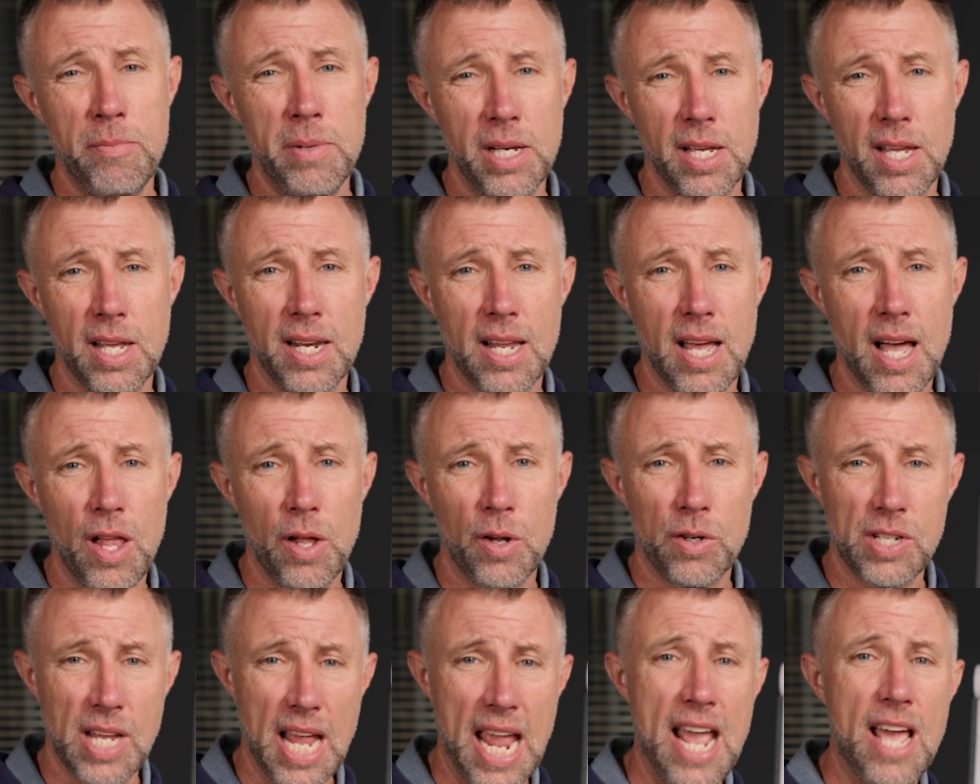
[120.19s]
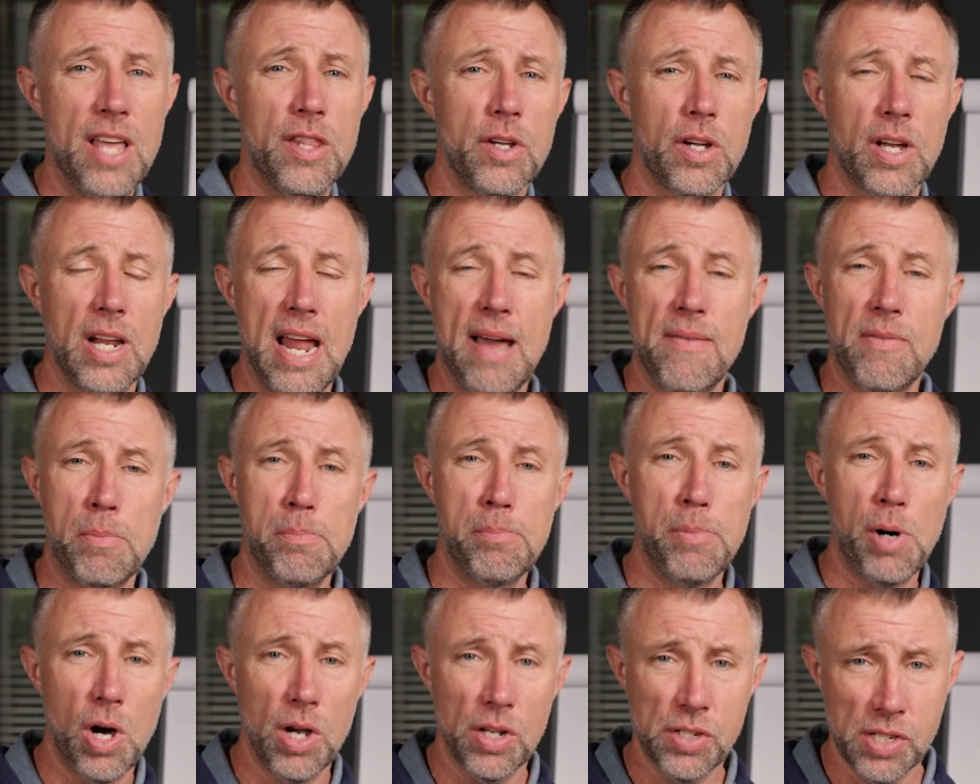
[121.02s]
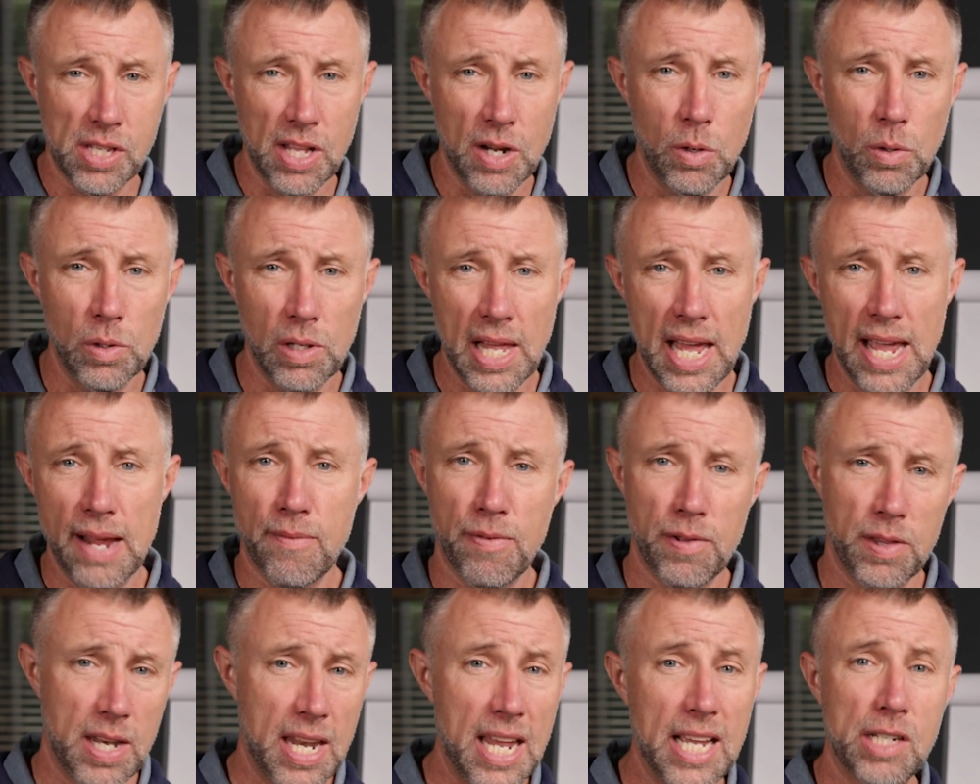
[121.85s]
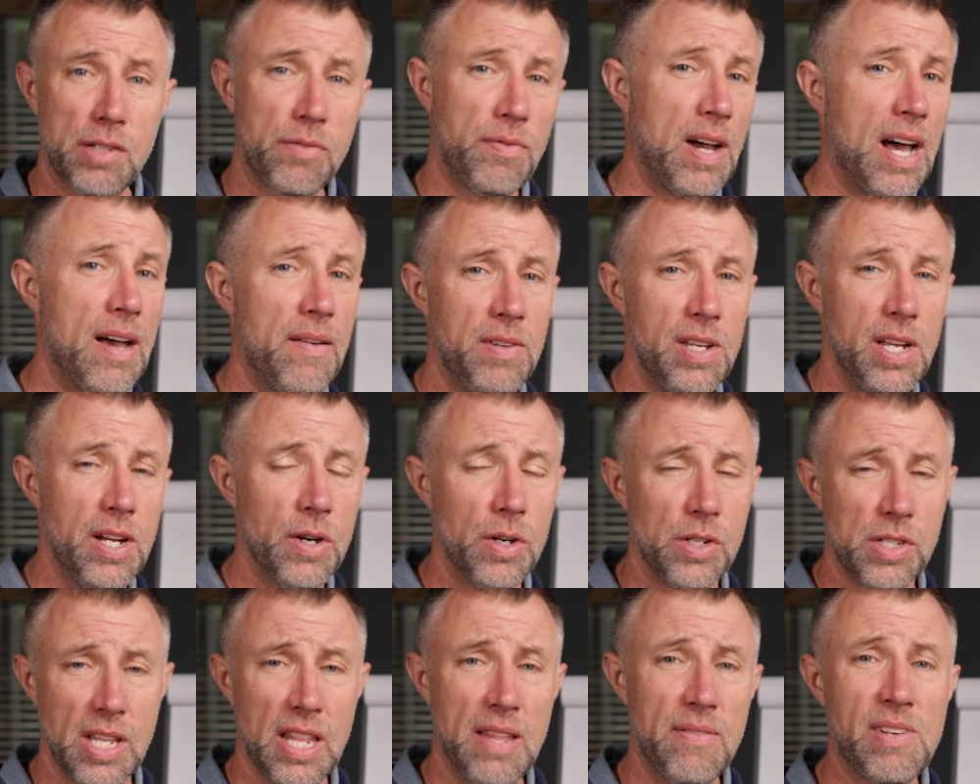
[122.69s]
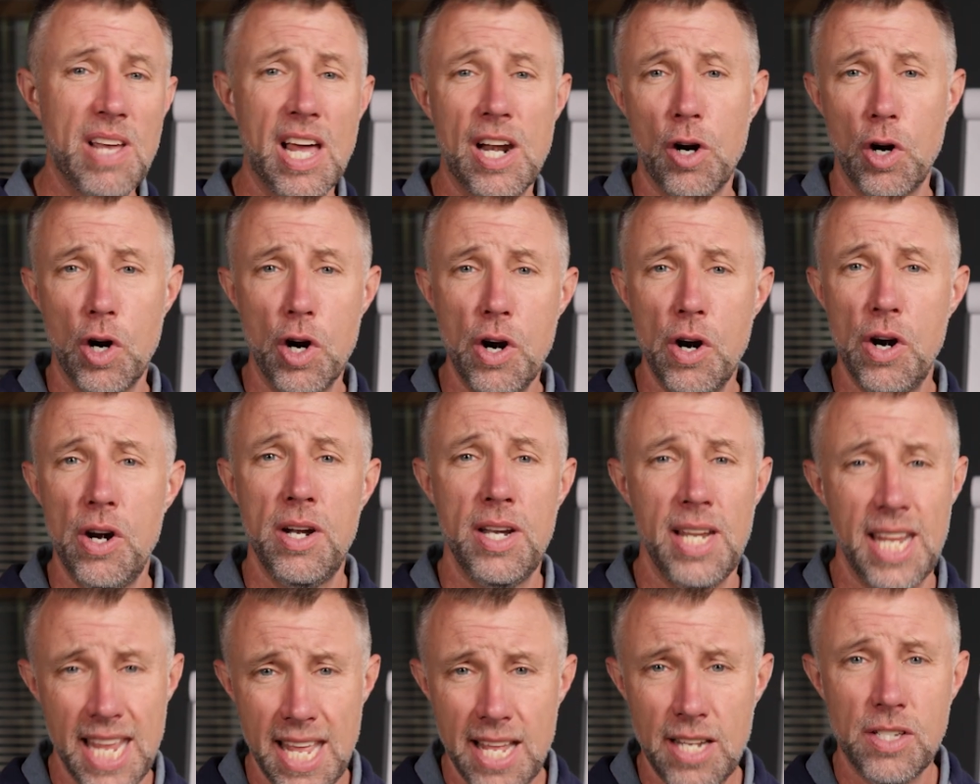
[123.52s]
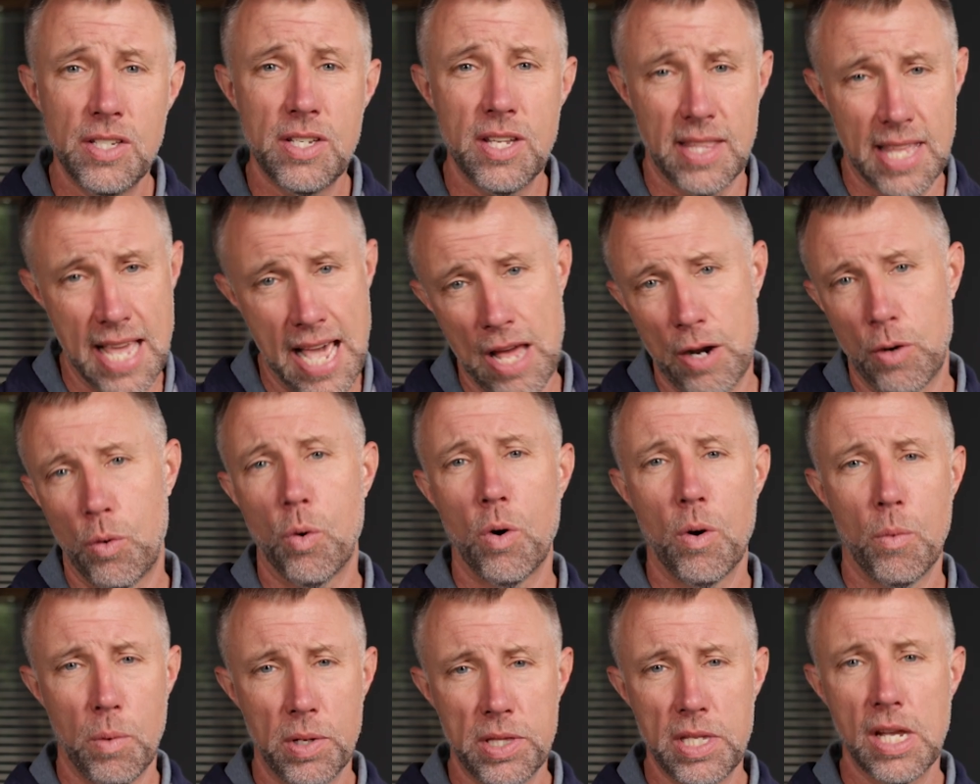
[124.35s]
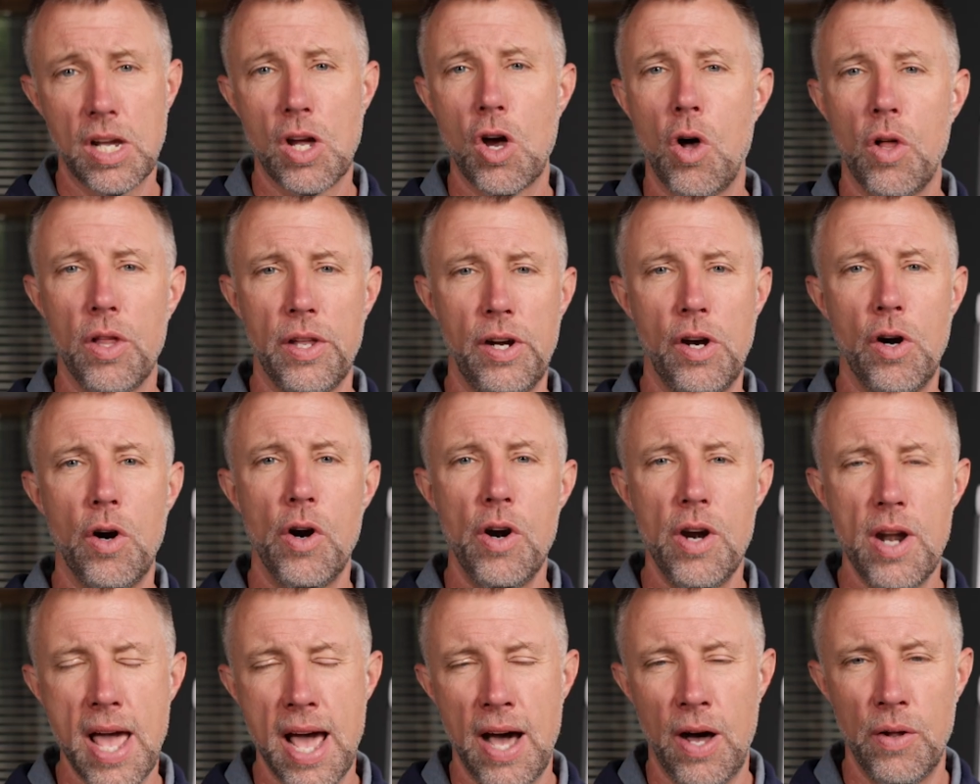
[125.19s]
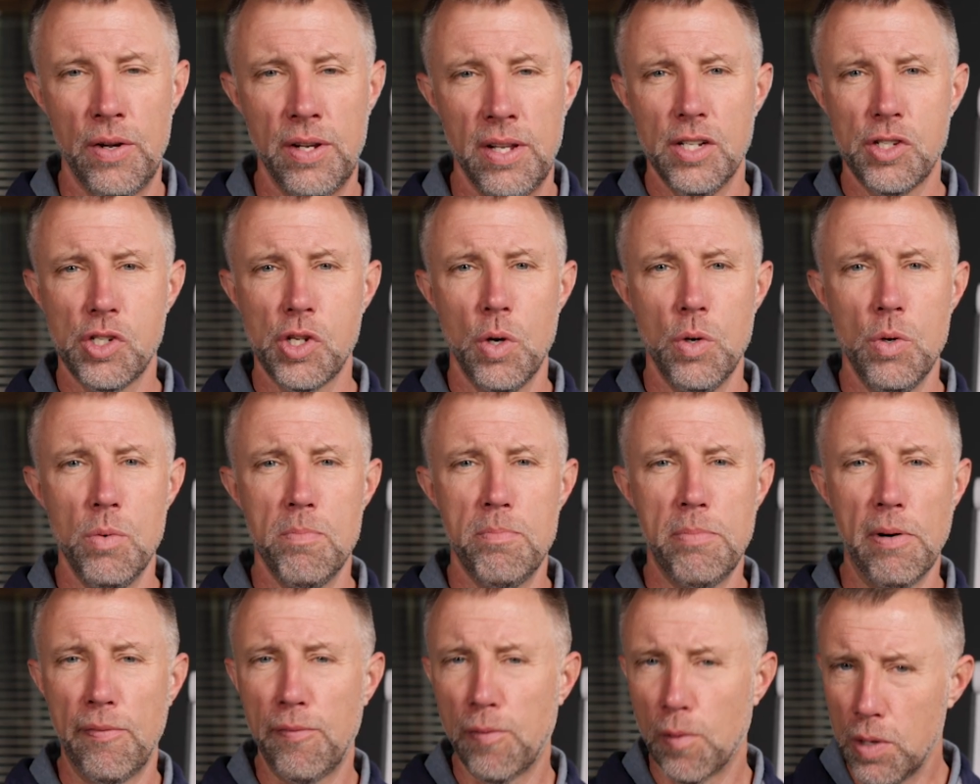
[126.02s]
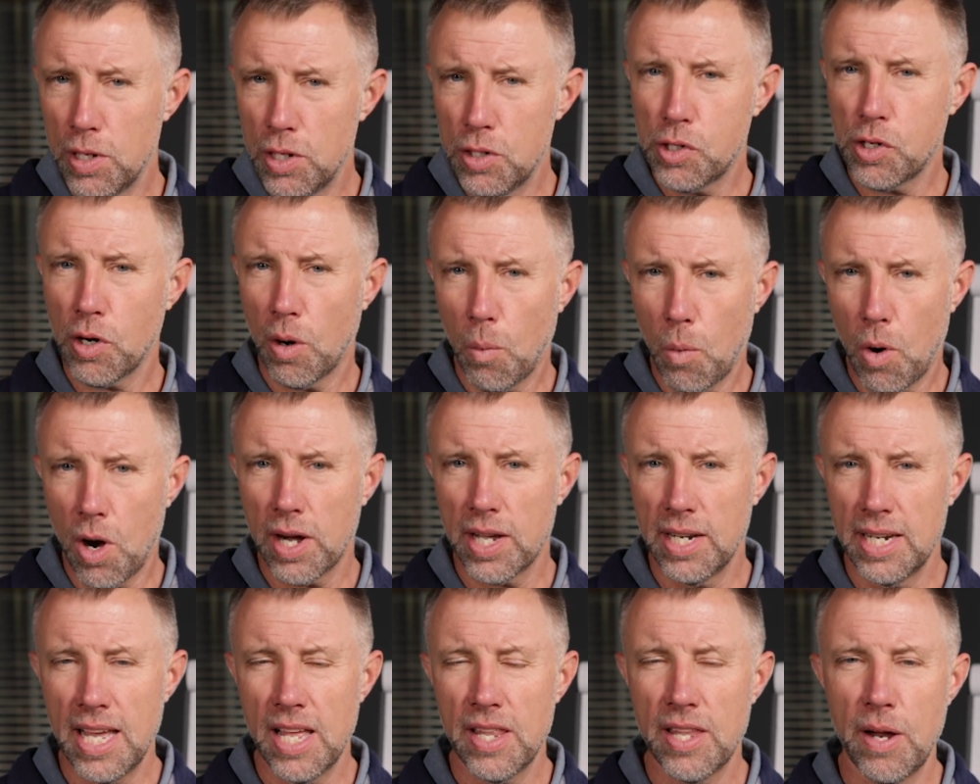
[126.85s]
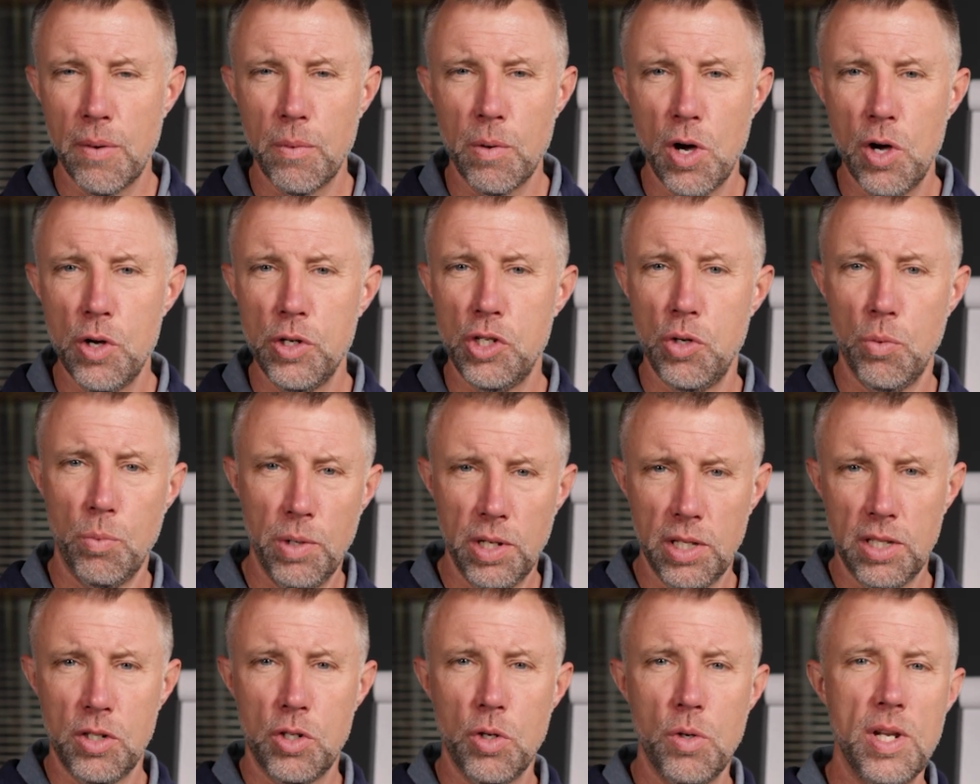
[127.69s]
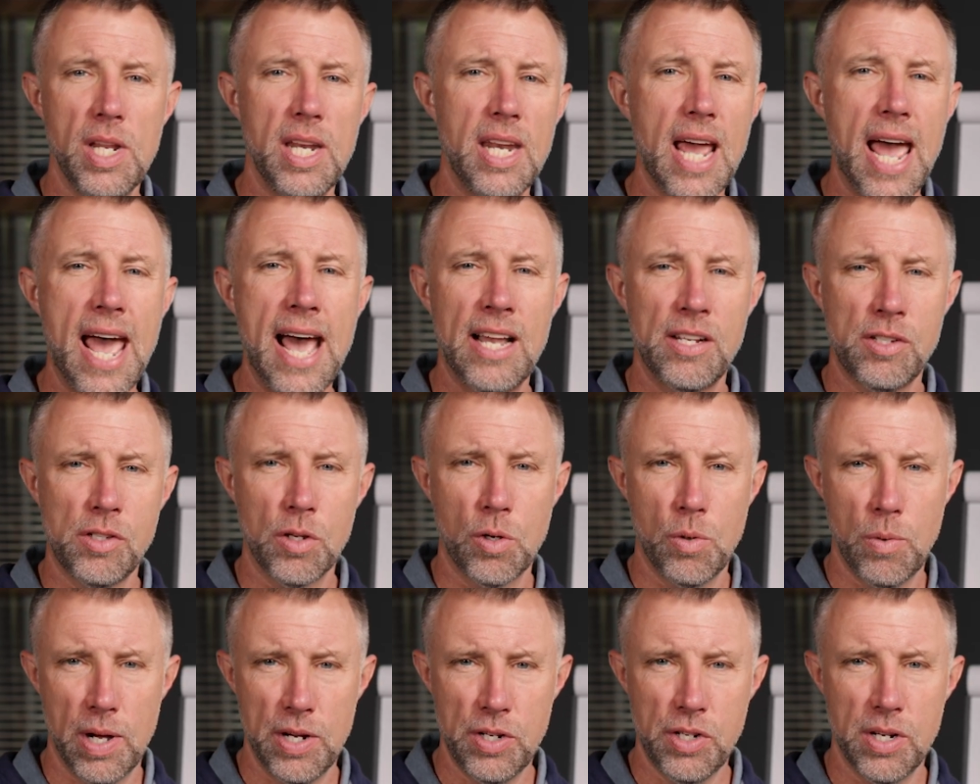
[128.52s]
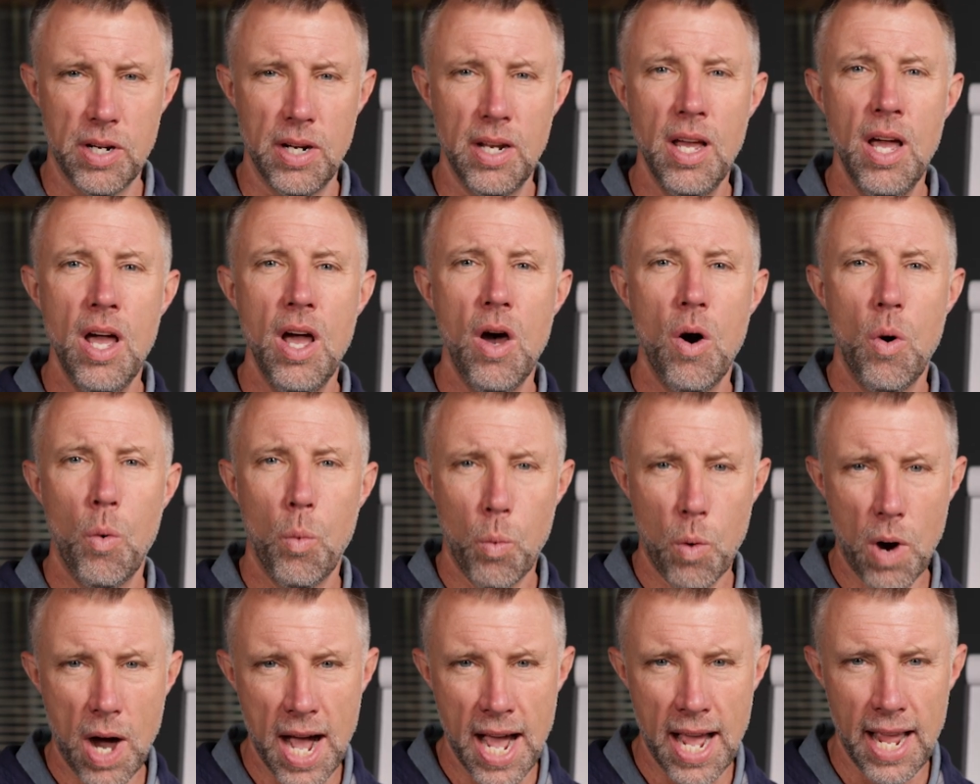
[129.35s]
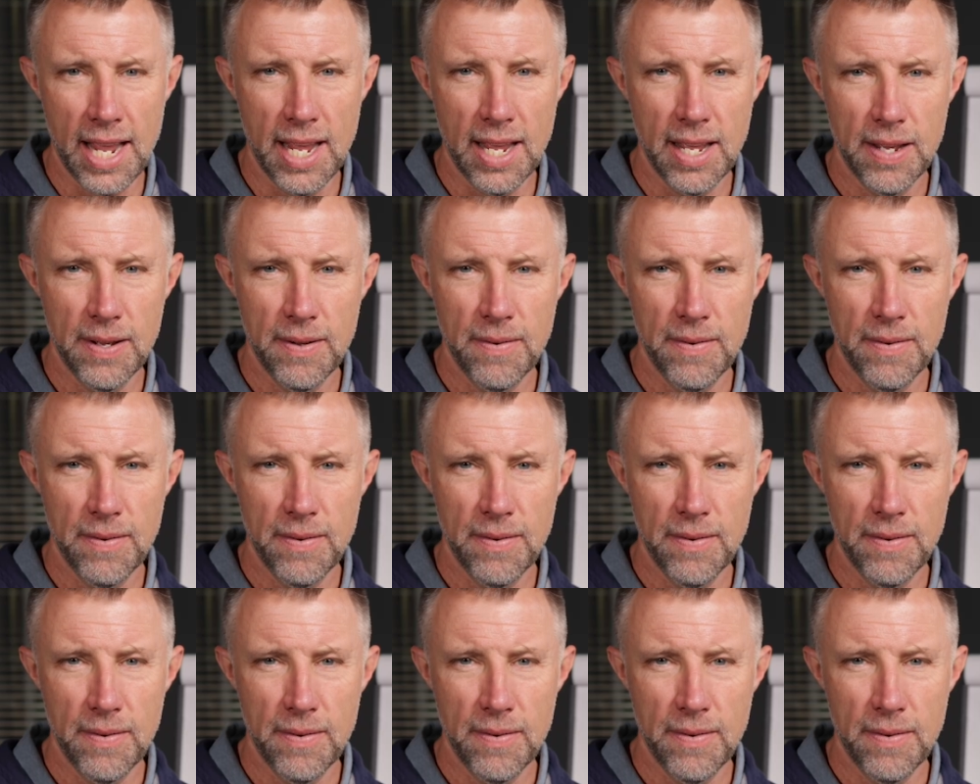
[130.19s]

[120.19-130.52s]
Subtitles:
million, and they're going to have a boss they don't like for the next 5 years, and they've got to earn into that, or what they call an earn-out. And so before you start walking down that road, you really do need to ask the question, why?